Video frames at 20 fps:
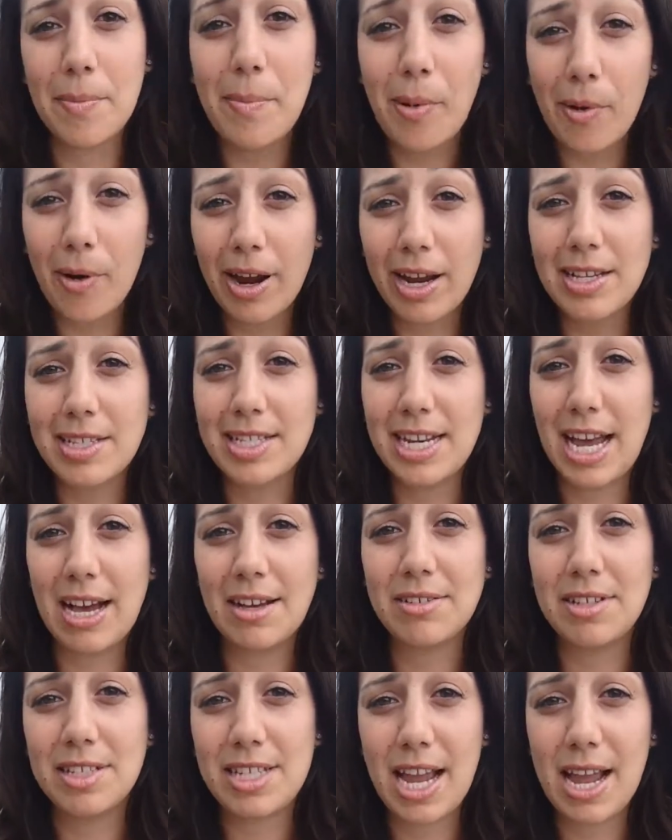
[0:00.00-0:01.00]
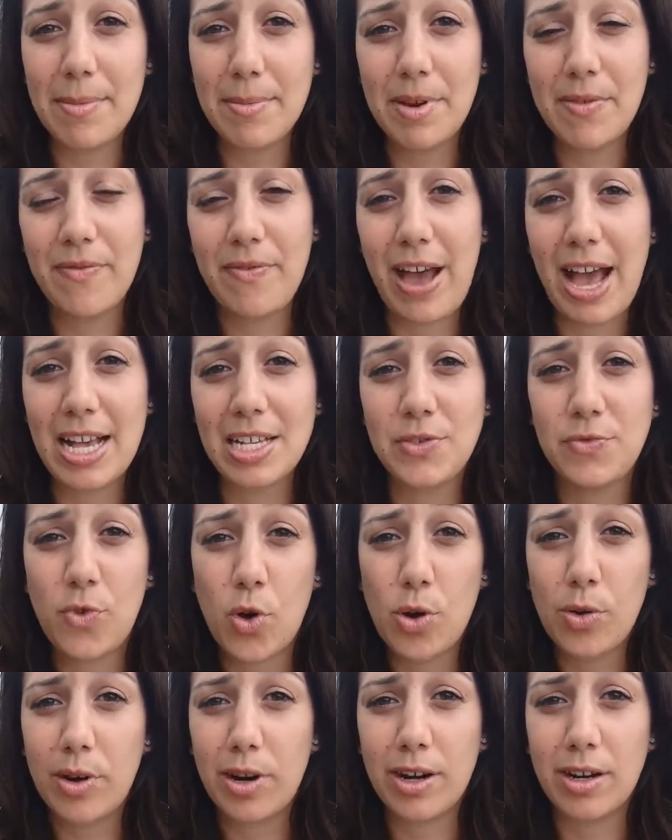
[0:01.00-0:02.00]
Boys, now's the time to fast
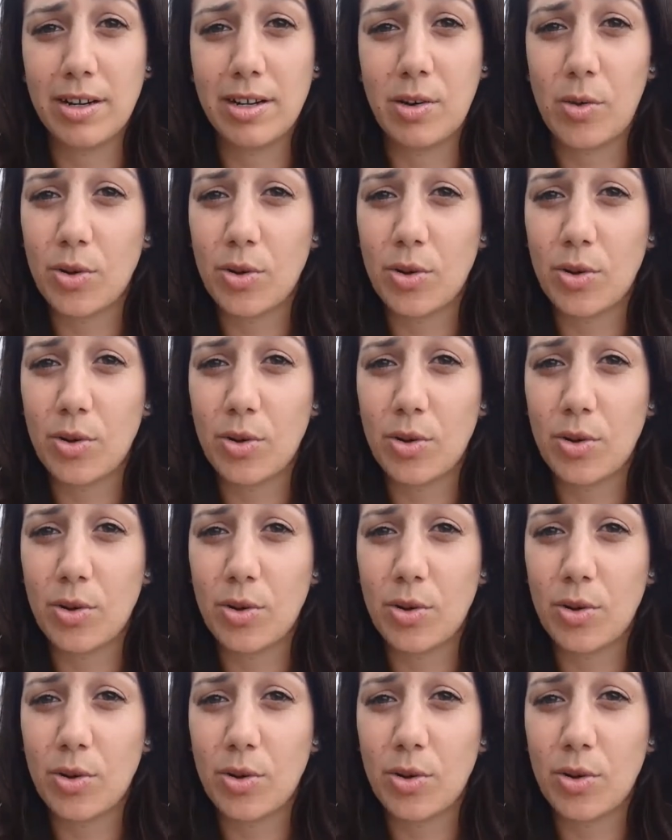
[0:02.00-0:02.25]
forward